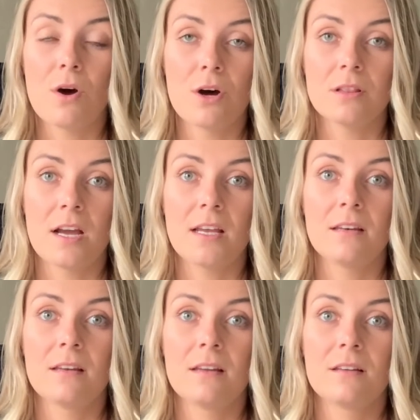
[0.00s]

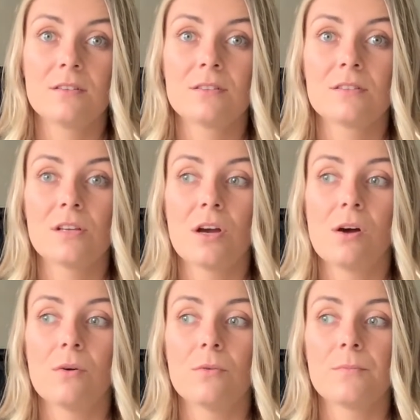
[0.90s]
online.
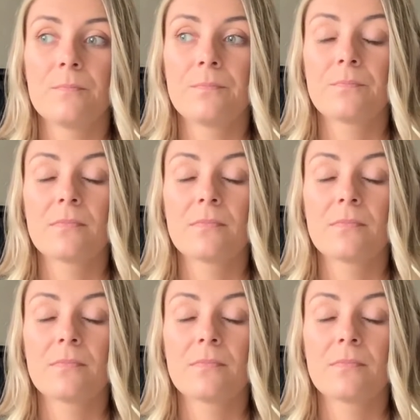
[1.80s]
So